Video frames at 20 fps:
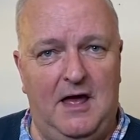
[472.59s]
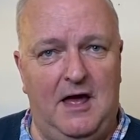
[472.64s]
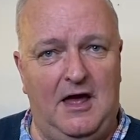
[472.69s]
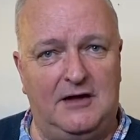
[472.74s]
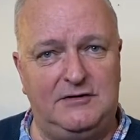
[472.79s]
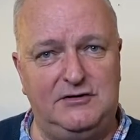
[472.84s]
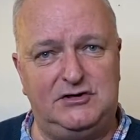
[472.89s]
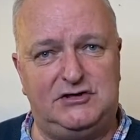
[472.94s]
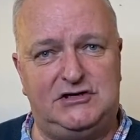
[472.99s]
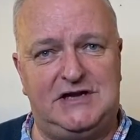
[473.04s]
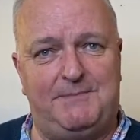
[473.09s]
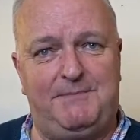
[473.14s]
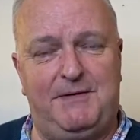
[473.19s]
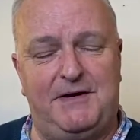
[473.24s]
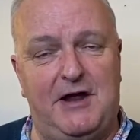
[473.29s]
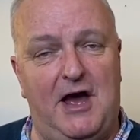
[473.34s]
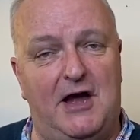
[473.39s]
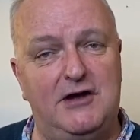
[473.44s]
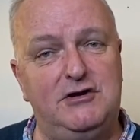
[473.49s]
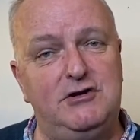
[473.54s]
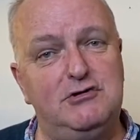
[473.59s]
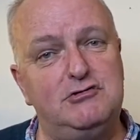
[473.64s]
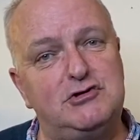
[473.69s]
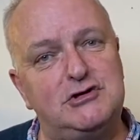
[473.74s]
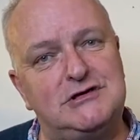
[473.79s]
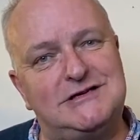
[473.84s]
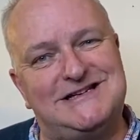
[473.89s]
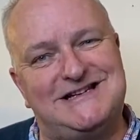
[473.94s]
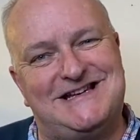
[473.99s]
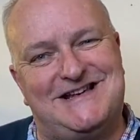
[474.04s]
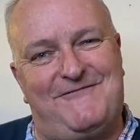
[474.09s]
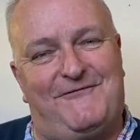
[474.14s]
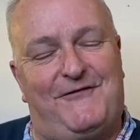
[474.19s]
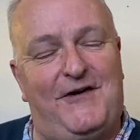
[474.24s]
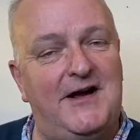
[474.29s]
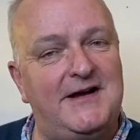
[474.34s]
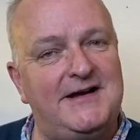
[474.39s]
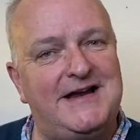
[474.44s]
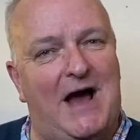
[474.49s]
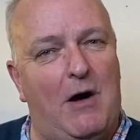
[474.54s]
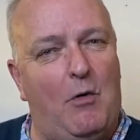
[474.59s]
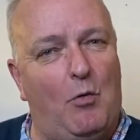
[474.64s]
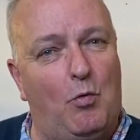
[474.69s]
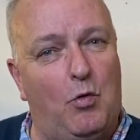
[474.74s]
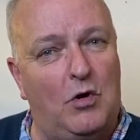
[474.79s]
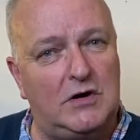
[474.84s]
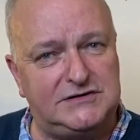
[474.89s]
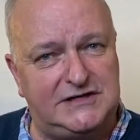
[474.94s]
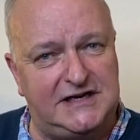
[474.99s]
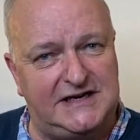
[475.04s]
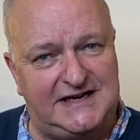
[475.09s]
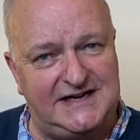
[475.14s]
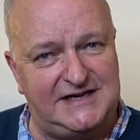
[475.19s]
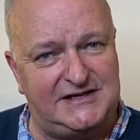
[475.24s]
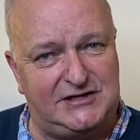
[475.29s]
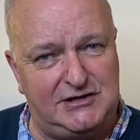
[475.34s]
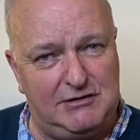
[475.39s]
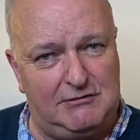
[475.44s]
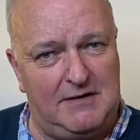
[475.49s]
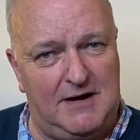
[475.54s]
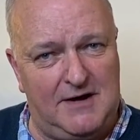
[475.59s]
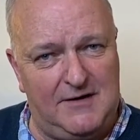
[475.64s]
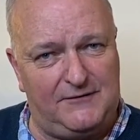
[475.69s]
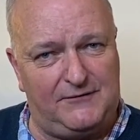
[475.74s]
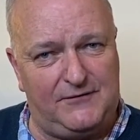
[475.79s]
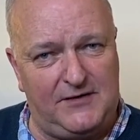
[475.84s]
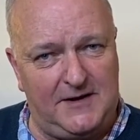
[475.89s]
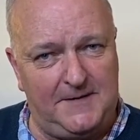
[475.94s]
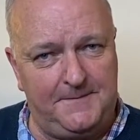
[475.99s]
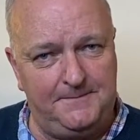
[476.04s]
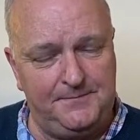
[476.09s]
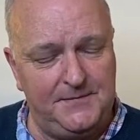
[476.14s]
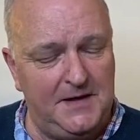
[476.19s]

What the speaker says: and you step in and you find out what it is you're after.